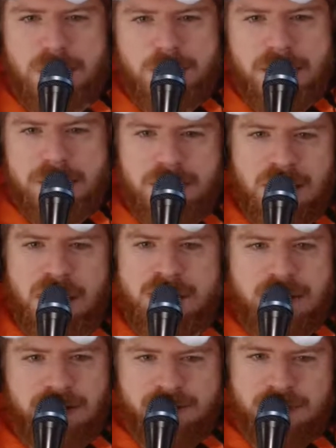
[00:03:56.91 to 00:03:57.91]
the pipeline
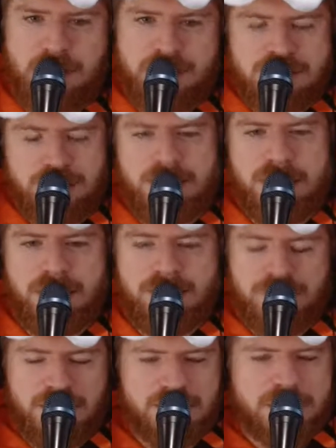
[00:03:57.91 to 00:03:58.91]
that everyone was aware
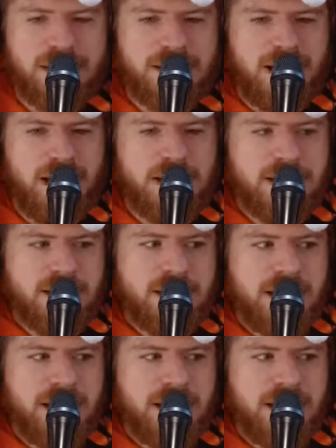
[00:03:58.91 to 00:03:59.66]
of, things like that.